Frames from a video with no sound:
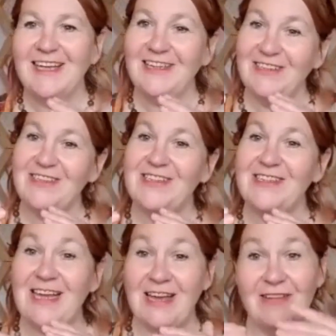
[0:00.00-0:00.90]
And
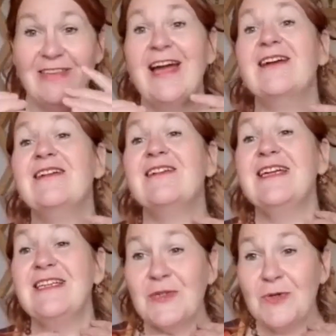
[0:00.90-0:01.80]
that
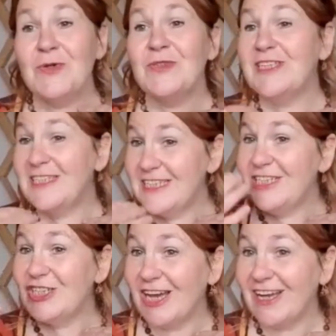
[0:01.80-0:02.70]
is called the
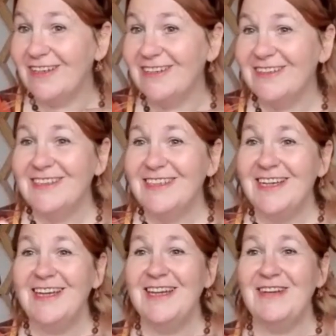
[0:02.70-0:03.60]
teacher.
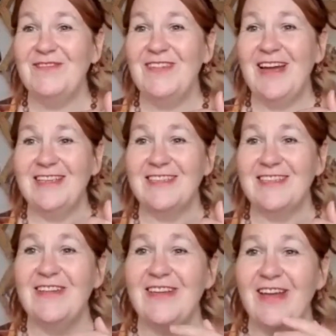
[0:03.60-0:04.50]

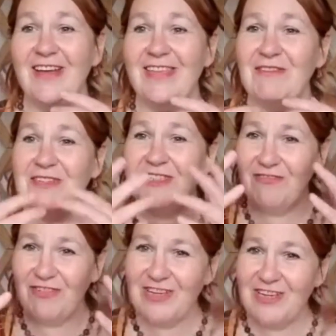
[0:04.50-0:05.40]
That was
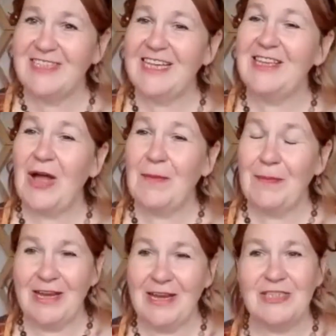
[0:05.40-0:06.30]
the first thing that I
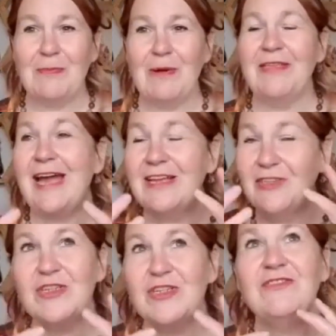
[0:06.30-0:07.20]
picked up on. That
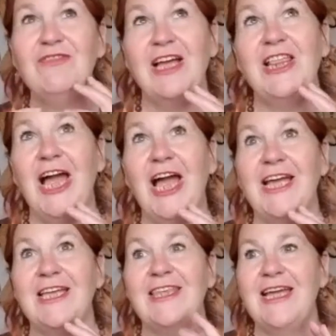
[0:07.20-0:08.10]
does feel
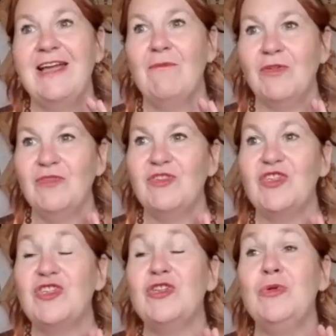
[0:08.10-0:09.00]
like that it
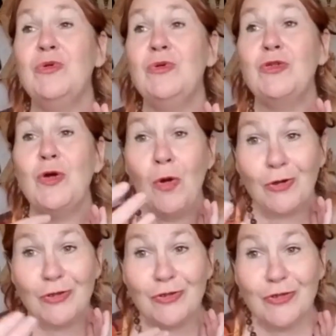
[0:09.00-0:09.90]
wants to
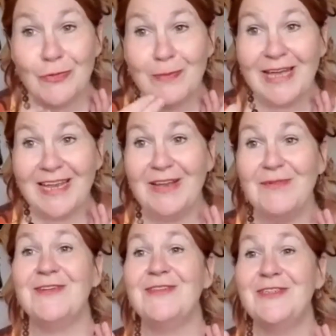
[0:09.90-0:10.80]
talk to me. It
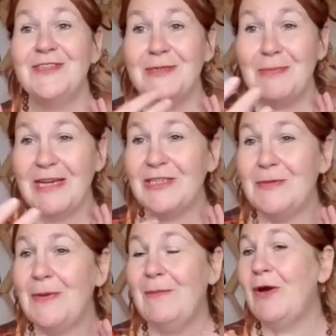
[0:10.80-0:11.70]
wants to speak to
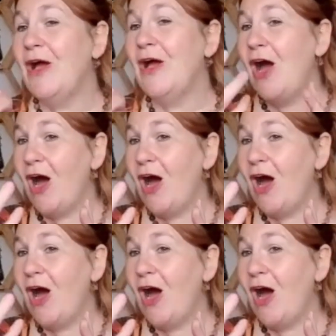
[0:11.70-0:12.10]
me. But